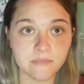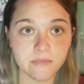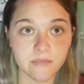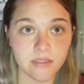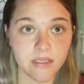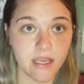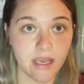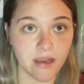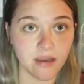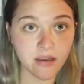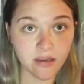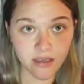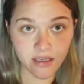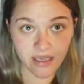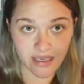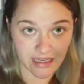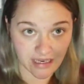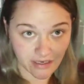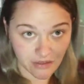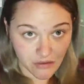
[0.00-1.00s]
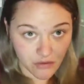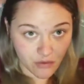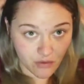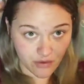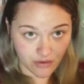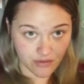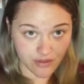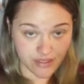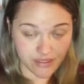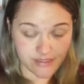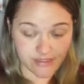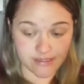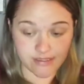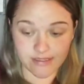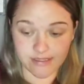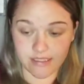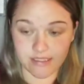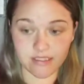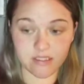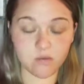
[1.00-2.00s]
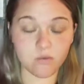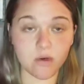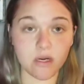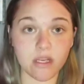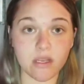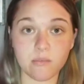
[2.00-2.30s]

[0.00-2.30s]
Yeah. Ignore this. It's a work